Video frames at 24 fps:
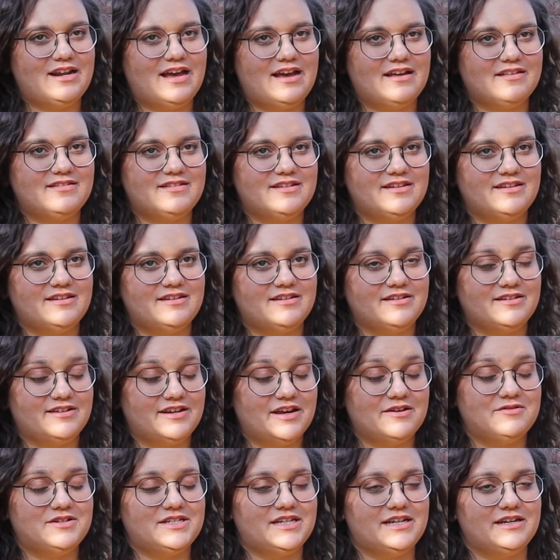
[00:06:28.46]
has to
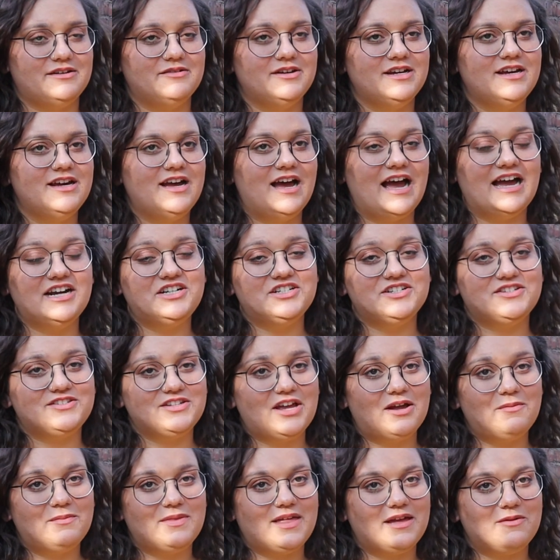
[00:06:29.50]
go to, I just
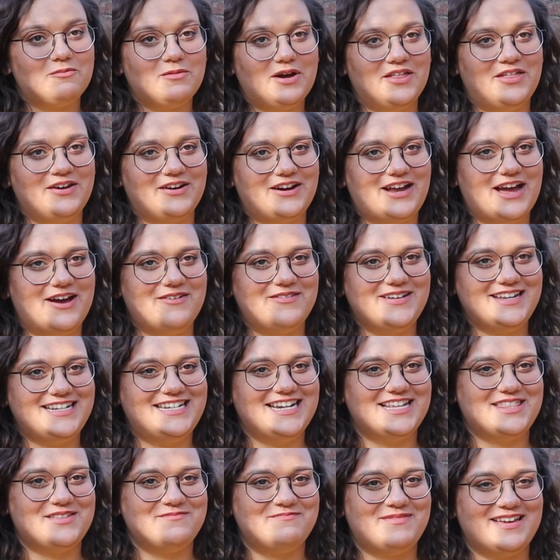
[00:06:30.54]
stop them while they're going
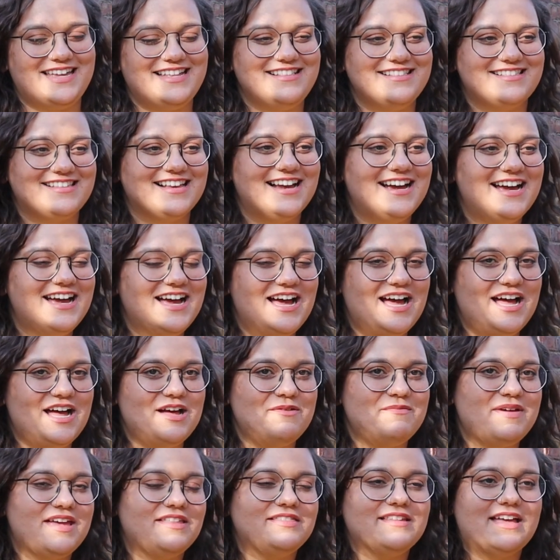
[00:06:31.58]
to the bins
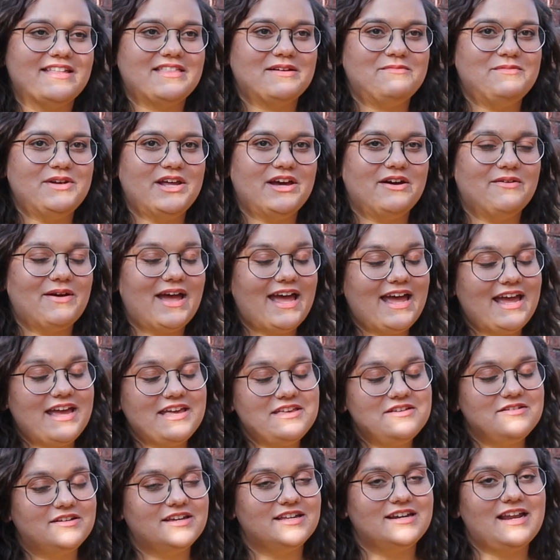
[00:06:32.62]
and let them know, hey,
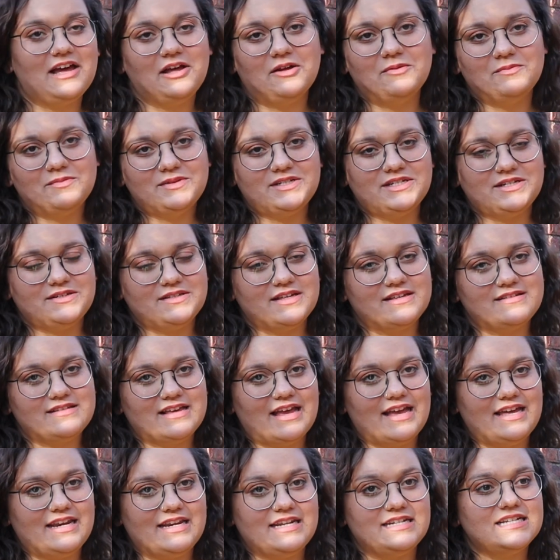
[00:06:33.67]
you can help do this
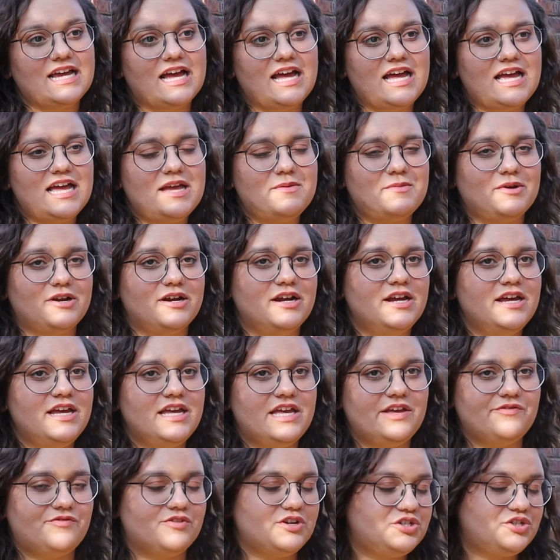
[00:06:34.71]
at any time, or
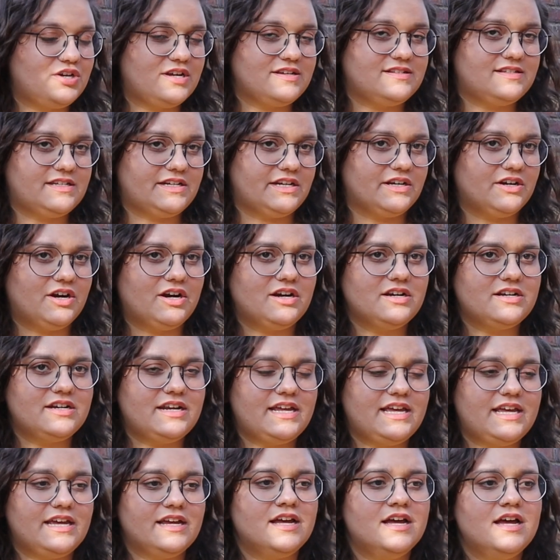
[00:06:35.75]
if you're interested in
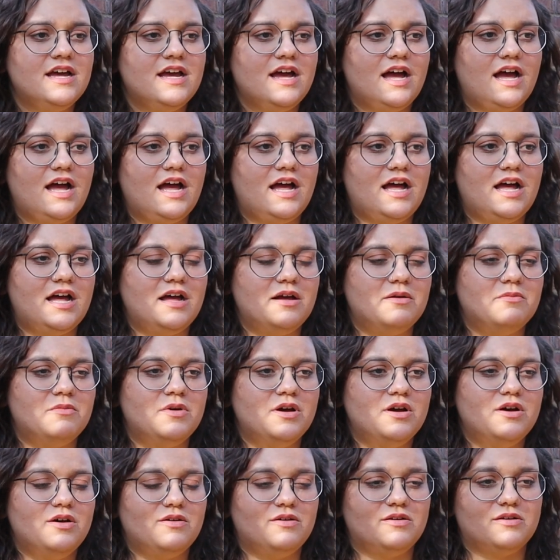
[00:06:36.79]
gardening,
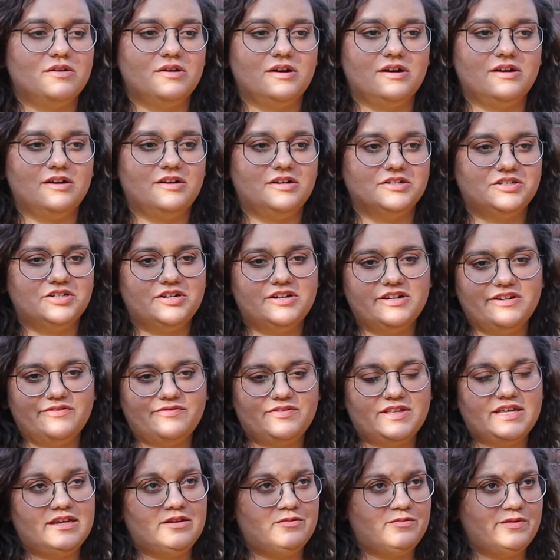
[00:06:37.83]
or
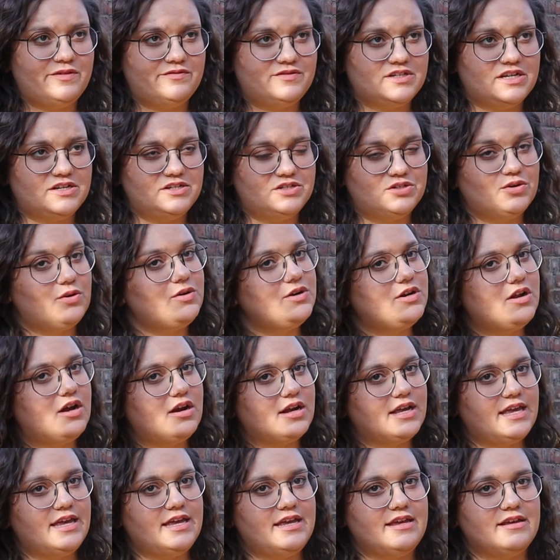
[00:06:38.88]
alternatively, we've done door
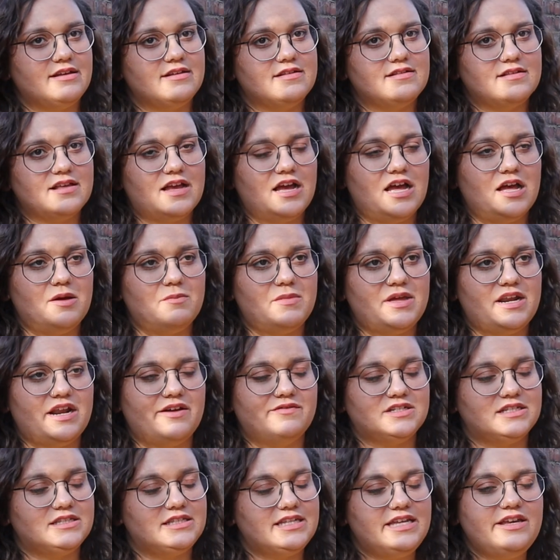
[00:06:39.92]
knockings and
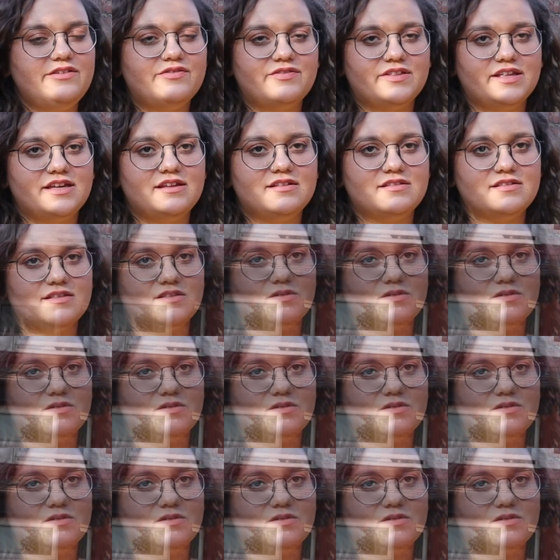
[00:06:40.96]
I've done leaflets